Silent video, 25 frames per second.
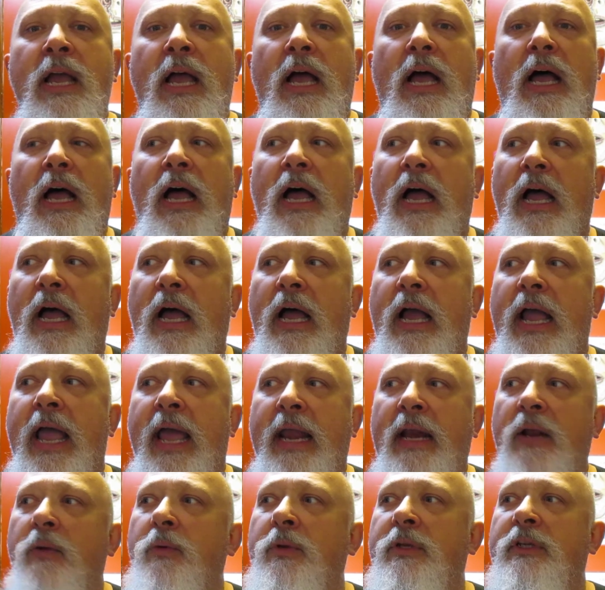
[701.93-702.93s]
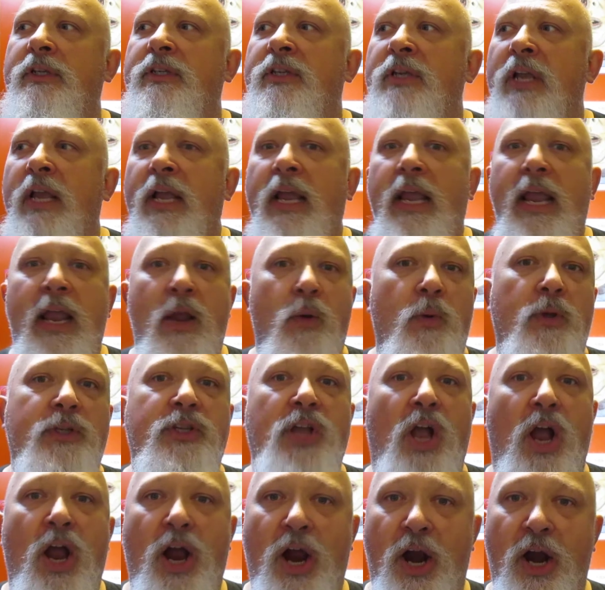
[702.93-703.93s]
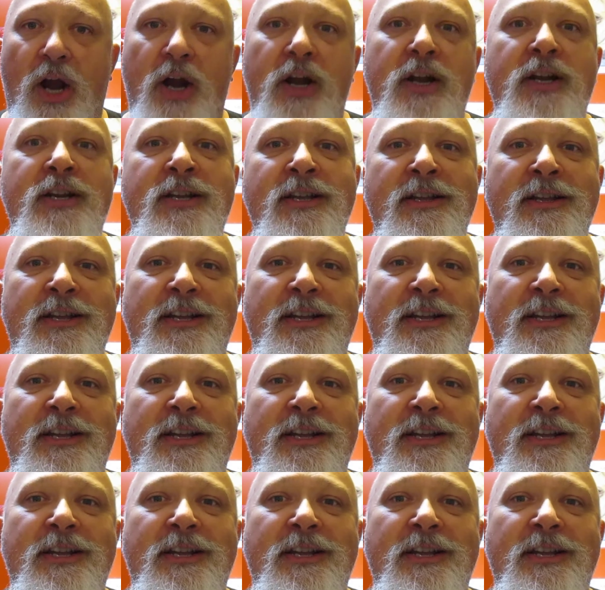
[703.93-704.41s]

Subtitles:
And it was hard,